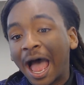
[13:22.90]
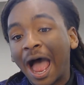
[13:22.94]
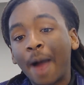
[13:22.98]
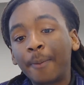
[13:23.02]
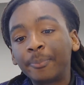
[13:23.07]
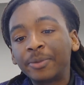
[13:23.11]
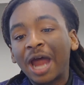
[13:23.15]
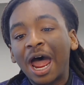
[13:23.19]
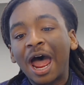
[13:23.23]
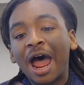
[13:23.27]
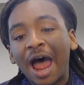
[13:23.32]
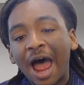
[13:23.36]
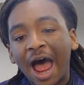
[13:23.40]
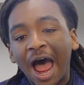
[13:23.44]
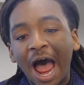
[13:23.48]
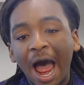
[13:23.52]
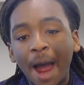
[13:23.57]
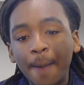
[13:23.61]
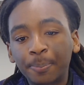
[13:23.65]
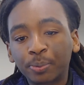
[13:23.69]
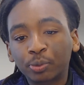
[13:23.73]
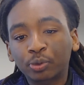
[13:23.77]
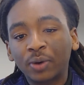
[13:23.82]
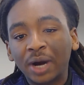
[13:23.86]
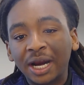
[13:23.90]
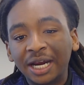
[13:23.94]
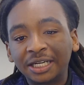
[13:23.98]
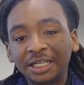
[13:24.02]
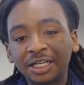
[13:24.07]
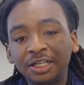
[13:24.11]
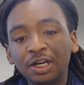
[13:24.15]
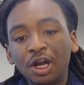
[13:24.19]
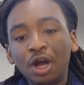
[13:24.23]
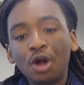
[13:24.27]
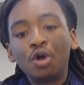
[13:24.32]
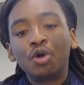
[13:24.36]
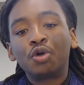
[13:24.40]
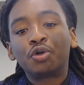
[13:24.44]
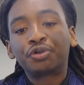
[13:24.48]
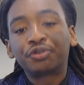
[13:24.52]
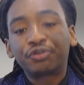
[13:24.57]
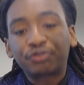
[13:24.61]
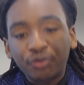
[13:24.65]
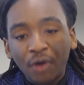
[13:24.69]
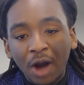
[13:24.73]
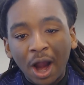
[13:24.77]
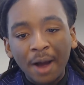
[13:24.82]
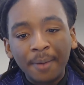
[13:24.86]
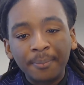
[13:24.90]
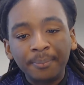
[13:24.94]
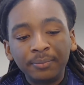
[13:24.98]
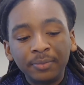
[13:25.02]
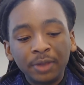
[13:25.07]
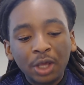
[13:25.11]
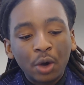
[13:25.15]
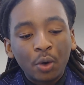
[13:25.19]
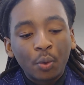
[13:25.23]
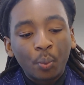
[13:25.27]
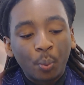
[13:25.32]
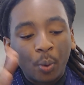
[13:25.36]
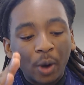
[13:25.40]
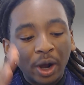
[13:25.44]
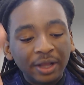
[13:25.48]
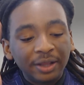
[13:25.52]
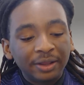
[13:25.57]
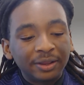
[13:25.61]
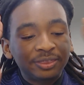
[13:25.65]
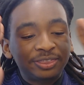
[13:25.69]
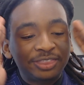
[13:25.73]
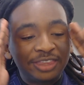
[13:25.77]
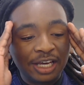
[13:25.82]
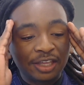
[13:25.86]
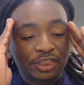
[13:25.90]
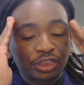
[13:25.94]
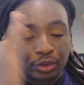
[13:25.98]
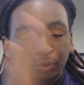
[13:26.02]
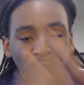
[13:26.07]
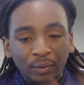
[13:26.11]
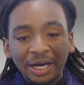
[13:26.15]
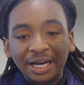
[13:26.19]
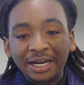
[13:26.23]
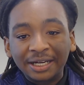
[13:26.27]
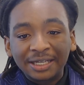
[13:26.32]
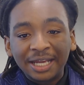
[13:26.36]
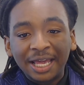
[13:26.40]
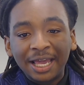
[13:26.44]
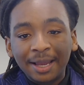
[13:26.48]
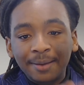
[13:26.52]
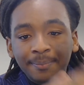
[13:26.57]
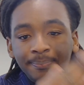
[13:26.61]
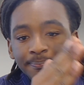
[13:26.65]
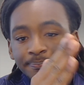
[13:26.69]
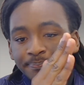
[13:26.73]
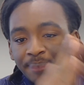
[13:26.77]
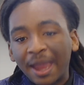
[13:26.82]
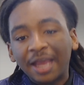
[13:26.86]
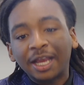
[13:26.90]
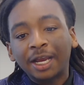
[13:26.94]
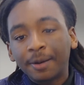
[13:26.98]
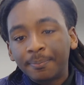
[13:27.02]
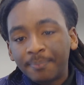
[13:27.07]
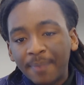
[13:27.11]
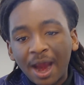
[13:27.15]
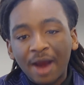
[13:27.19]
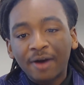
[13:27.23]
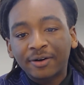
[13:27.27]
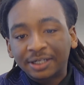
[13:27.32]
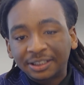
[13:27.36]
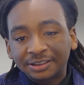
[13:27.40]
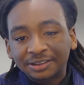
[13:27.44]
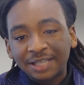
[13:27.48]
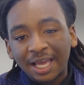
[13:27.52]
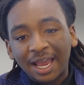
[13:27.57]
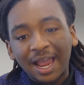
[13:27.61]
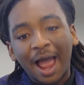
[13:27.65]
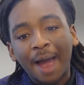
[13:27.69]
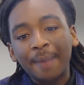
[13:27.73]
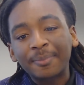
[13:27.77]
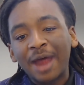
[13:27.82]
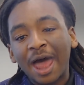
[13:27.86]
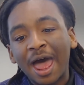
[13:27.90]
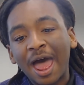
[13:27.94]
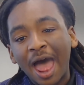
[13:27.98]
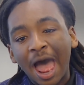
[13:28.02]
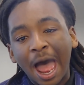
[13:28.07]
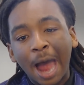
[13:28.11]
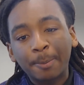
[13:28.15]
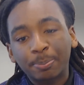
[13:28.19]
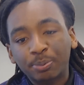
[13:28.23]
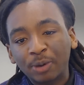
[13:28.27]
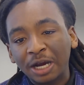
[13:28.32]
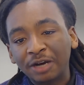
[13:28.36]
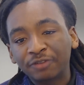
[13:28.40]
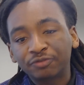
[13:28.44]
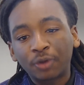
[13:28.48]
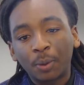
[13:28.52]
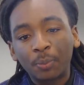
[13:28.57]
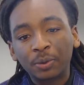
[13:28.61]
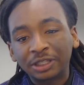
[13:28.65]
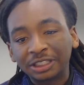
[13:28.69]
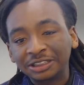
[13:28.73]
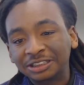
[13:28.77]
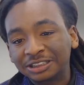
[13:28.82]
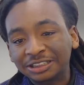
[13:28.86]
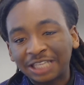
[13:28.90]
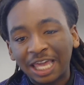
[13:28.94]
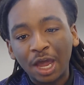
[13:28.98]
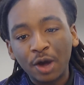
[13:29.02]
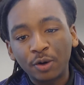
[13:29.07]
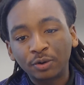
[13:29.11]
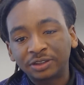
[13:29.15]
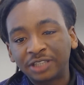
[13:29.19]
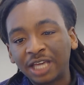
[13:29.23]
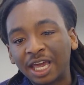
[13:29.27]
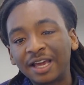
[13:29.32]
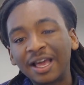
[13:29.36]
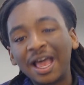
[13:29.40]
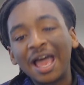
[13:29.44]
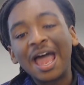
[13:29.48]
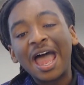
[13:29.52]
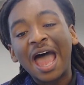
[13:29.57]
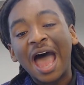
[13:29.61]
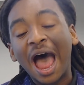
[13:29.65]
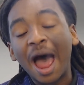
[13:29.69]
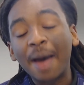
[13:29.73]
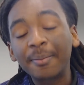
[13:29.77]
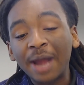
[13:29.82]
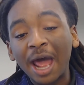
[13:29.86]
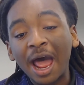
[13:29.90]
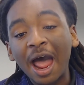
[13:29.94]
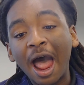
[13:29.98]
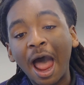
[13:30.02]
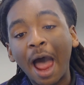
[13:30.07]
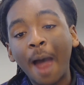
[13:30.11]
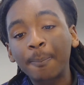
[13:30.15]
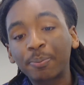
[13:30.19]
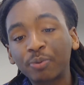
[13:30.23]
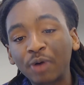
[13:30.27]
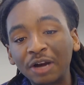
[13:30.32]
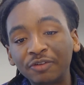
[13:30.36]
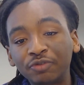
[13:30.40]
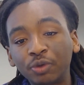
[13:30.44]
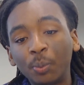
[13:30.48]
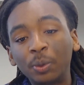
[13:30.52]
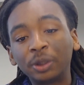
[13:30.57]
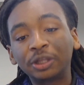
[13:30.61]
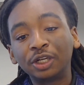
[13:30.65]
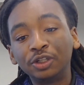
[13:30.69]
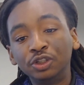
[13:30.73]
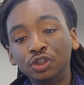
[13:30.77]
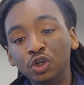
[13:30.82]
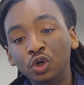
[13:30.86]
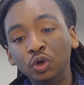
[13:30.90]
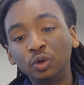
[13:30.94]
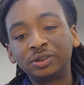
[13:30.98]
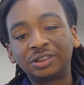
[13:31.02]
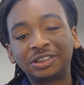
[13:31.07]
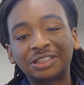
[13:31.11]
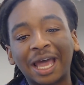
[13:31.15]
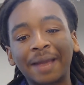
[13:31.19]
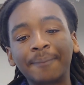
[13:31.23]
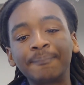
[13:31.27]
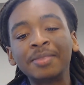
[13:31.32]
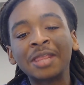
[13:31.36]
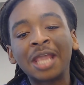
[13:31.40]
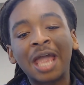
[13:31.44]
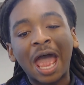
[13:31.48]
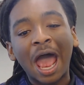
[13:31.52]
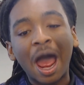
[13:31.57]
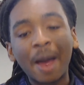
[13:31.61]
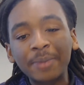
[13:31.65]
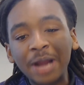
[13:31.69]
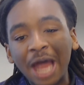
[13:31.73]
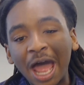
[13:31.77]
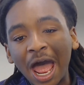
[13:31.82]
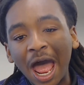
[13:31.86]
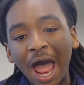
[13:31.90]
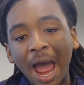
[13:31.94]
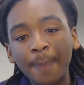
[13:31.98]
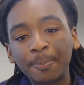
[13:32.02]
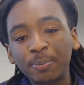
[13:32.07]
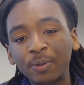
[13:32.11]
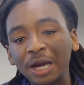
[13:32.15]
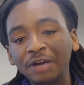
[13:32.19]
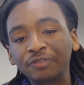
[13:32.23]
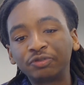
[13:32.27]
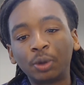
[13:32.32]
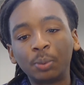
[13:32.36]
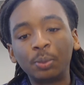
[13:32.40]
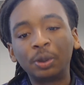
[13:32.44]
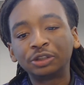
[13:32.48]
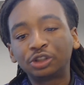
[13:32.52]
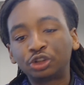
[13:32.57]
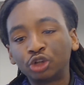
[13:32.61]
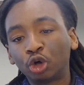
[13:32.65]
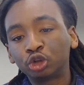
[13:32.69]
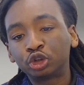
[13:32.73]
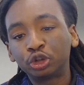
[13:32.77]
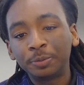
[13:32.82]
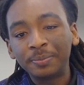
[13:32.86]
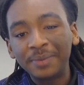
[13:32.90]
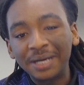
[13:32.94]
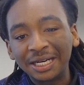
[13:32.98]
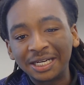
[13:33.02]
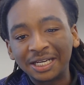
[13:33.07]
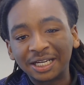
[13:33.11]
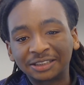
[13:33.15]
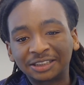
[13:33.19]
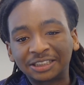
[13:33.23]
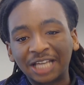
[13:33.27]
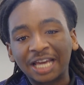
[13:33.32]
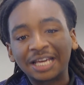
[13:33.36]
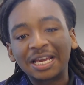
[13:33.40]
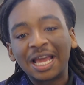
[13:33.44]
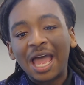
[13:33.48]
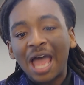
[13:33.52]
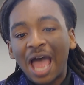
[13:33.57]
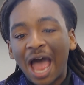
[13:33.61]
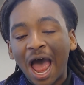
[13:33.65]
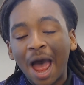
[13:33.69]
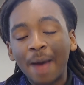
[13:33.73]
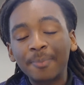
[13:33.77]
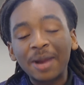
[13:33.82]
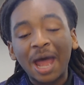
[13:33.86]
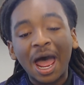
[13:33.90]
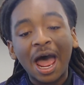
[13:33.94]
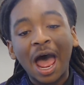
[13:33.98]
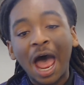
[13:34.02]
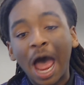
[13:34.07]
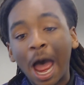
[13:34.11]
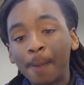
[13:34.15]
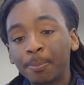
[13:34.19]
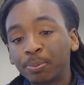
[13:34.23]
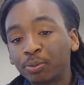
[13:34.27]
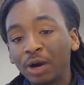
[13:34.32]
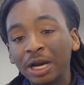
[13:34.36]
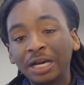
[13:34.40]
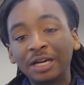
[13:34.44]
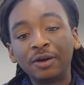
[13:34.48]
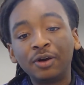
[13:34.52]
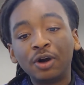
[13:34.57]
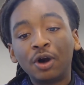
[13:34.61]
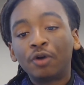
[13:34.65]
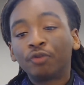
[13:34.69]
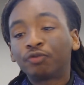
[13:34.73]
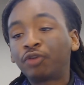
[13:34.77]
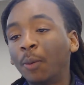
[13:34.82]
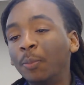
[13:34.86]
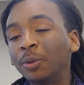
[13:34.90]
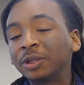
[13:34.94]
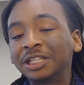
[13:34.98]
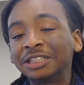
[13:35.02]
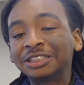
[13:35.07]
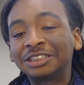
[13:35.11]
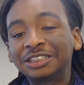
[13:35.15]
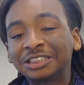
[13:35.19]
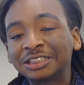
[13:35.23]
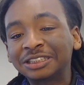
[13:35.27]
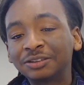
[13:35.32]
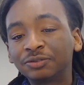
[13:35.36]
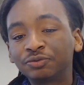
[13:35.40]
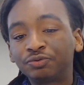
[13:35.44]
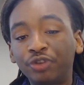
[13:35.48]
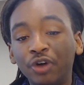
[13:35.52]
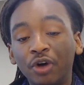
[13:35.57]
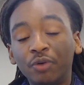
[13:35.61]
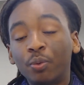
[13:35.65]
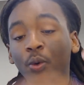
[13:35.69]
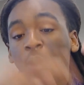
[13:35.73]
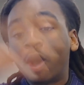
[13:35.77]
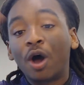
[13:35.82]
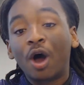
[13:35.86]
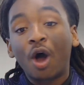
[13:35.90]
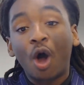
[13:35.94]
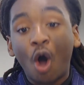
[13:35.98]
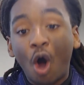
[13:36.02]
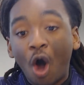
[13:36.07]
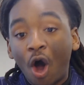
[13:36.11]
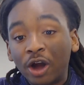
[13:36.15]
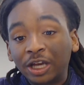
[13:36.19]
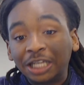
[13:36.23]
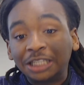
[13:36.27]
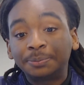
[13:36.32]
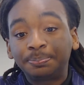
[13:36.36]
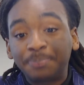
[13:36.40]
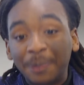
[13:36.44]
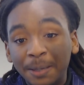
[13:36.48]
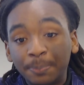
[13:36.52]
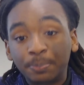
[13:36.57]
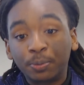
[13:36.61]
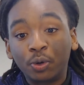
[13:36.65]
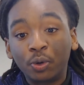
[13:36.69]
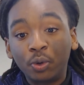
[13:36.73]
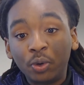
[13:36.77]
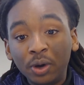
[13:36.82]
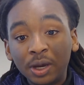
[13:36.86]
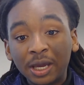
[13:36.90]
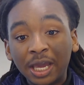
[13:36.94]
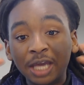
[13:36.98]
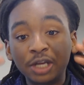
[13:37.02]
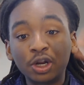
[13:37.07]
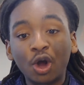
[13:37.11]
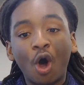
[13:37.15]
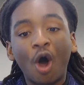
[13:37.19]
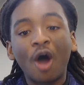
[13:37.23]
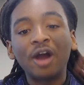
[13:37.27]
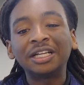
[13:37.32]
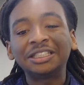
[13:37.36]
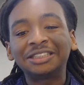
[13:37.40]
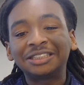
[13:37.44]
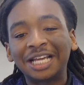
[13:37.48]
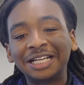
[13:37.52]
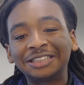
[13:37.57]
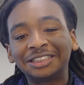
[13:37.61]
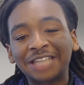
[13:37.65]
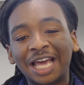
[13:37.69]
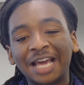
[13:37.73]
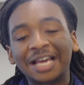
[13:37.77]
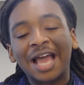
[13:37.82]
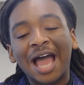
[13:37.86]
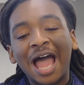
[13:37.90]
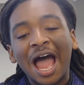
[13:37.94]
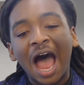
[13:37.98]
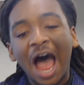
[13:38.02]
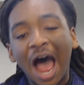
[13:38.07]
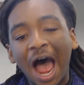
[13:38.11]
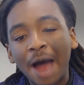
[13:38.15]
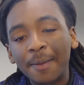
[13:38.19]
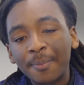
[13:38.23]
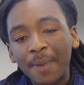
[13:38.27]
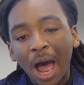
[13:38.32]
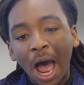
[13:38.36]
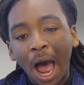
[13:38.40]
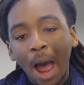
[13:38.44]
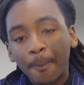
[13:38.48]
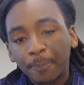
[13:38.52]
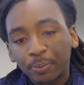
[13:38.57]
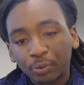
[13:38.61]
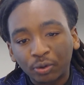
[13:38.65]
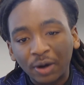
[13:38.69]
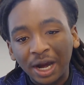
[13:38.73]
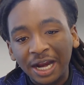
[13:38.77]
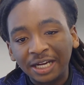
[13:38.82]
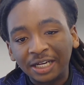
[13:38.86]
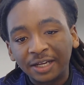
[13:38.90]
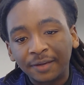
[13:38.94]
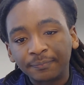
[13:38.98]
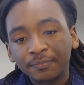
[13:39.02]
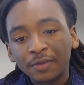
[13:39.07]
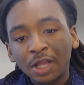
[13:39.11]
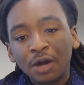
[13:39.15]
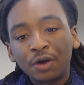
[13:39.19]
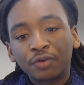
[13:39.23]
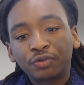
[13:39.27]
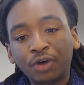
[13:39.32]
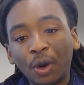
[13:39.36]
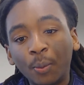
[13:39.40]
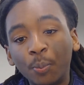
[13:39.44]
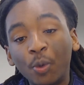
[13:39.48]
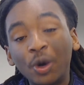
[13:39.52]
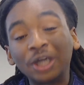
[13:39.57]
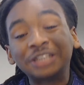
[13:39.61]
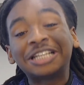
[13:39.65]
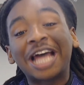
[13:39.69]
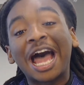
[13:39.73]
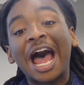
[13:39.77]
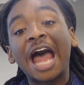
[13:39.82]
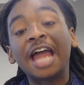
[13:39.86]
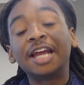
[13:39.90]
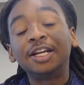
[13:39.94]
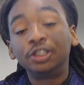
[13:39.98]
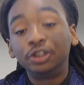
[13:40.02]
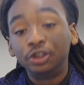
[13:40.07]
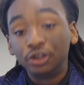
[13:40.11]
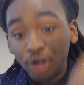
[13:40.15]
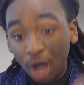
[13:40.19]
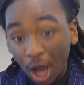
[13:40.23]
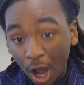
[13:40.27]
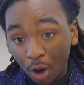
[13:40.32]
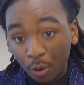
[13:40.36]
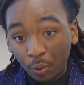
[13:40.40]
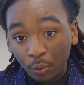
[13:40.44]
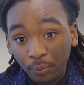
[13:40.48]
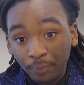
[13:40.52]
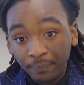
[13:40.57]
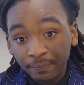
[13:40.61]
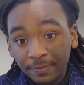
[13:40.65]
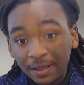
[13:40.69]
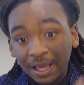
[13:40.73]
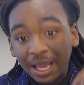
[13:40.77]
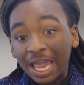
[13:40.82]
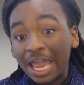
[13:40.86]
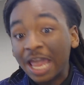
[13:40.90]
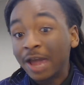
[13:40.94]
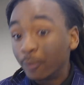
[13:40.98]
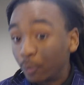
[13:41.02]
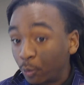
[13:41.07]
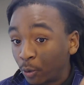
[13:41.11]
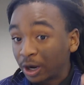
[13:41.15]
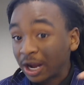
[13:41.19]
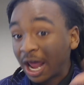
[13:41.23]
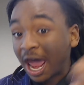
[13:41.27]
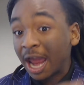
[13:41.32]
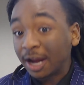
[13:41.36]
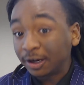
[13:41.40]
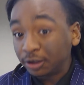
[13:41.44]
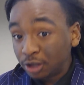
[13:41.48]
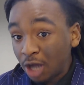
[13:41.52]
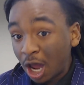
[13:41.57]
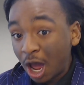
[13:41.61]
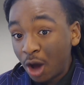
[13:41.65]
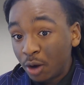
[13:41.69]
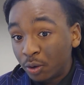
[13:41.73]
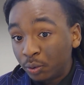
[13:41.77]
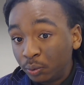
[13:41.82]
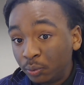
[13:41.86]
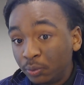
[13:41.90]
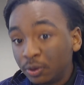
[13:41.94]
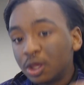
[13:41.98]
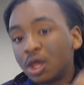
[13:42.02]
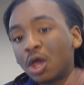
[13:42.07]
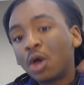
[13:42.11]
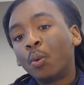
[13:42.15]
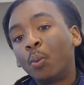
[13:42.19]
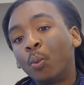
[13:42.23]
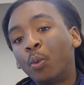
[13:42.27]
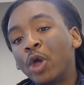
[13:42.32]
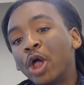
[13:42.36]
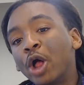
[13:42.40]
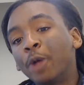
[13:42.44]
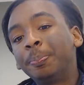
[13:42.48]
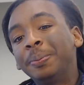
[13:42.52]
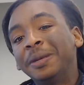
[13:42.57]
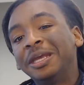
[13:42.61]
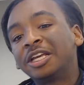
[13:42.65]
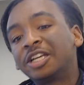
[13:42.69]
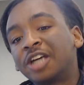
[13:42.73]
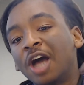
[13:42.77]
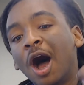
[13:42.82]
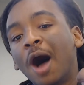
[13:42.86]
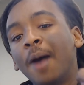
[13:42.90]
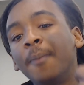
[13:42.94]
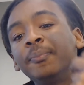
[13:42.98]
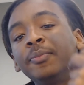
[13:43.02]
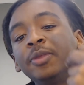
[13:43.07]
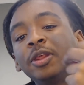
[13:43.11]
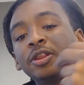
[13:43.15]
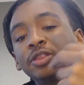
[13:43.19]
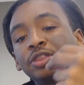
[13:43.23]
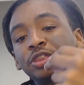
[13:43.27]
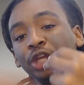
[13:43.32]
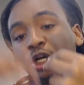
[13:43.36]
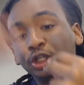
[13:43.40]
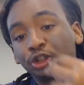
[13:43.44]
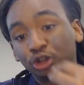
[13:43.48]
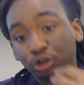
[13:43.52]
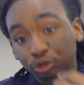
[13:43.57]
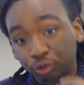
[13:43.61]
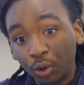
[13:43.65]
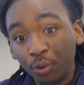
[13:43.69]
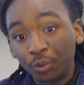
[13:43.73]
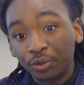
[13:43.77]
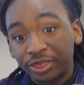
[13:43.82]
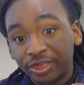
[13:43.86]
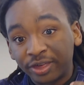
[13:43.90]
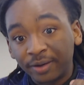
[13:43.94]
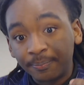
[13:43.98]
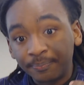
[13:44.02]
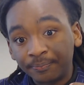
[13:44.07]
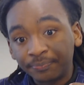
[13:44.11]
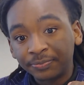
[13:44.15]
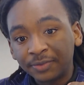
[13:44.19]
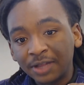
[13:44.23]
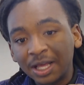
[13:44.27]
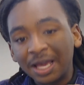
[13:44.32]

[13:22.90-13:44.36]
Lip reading: I'm not operating from what the 3D Bank of America say. I'm not operating from what the scale say. I'm not operating from what the news say. I'm not operating from what social media say. I'm not operating from what all these people and all these things say. I'm operating from what I know, and what I know will become the truth.